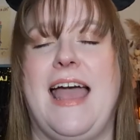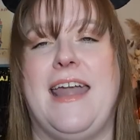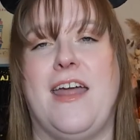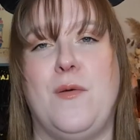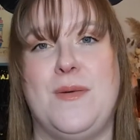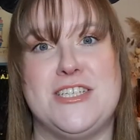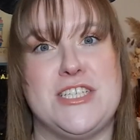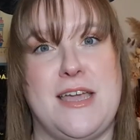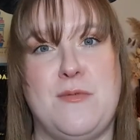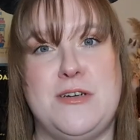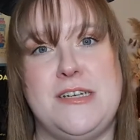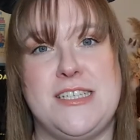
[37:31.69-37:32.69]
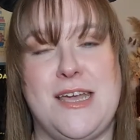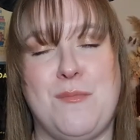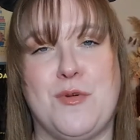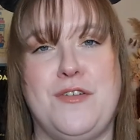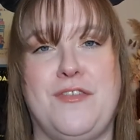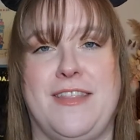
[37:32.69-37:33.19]
And I wish they would
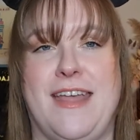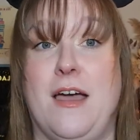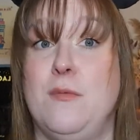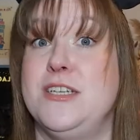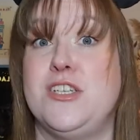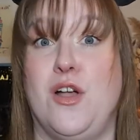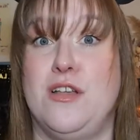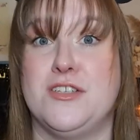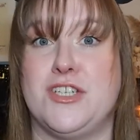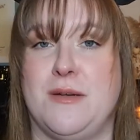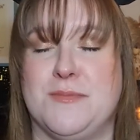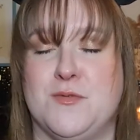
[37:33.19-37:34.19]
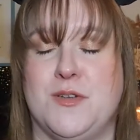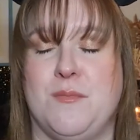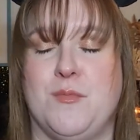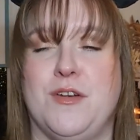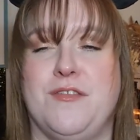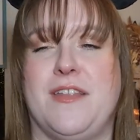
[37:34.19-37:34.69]
improve on that. I wish all shops would
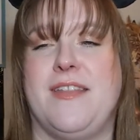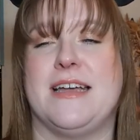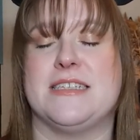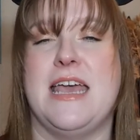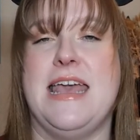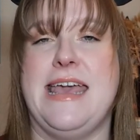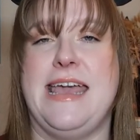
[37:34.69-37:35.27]
improve on that.